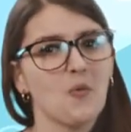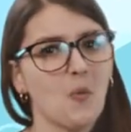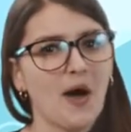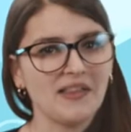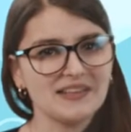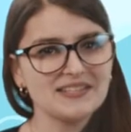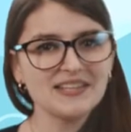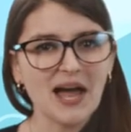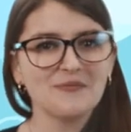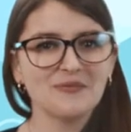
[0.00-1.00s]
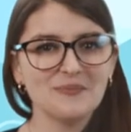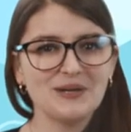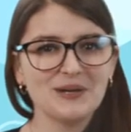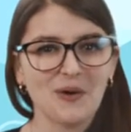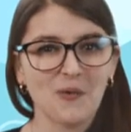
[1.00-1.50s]
Well, it's time for me
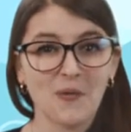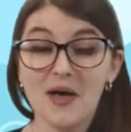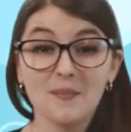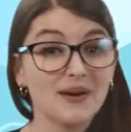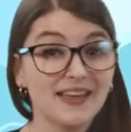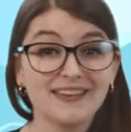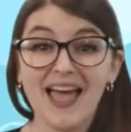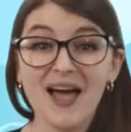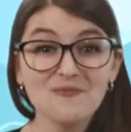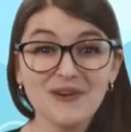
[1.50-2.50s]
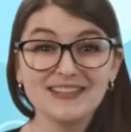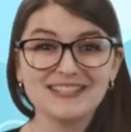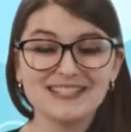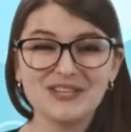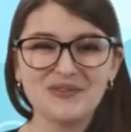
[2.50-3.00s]
to go, but I can't wait to
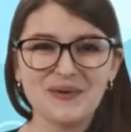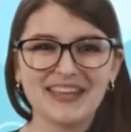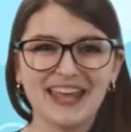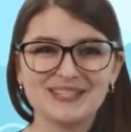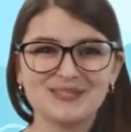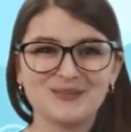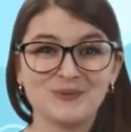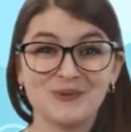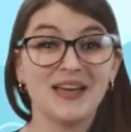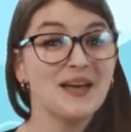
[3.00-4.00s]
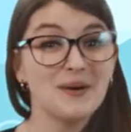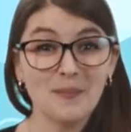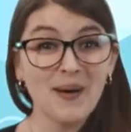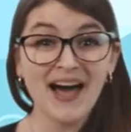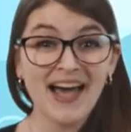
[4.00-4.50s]
see you again soon.
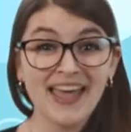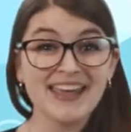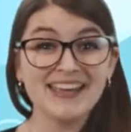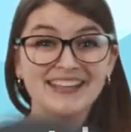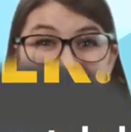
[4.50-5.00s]
Bye!